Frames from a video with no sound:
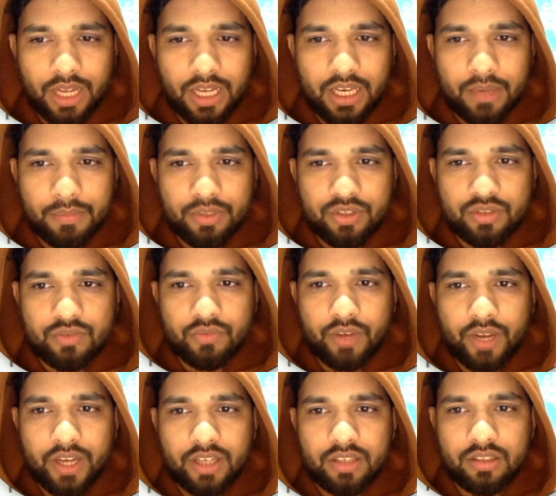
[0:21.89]
and let me just
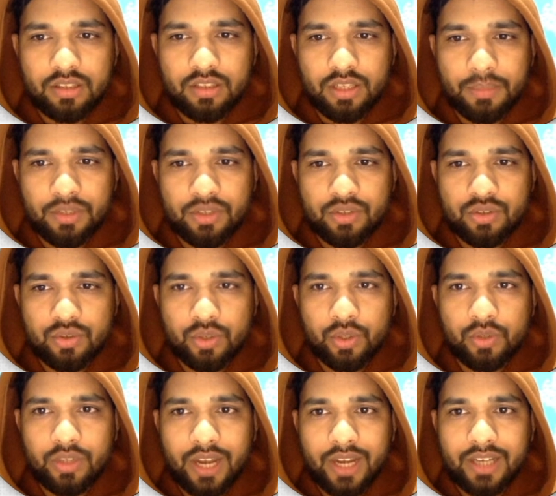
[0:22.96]
find let me just show
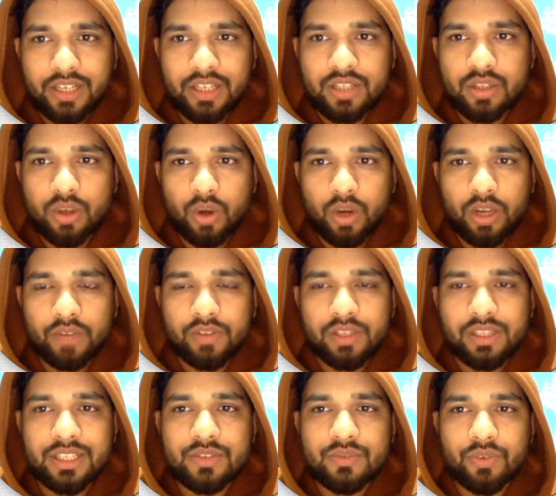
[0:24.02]
you that scroll level,
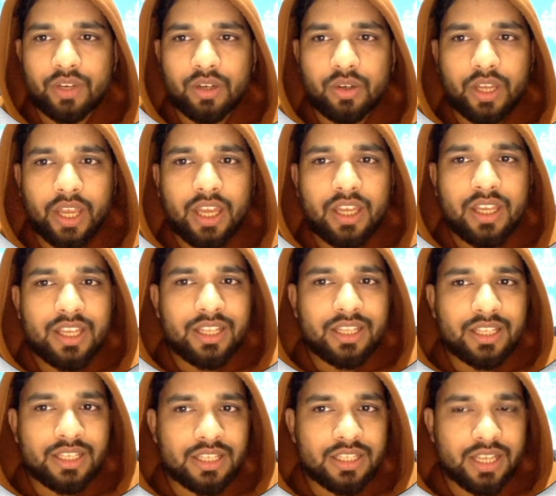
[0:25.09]
this one. Okay,
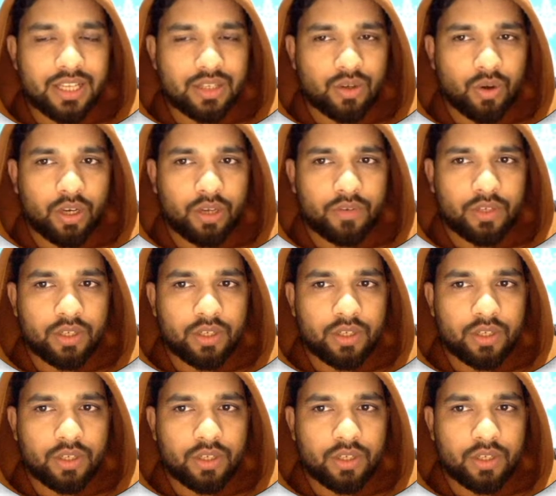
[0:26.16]
this is the scroll level.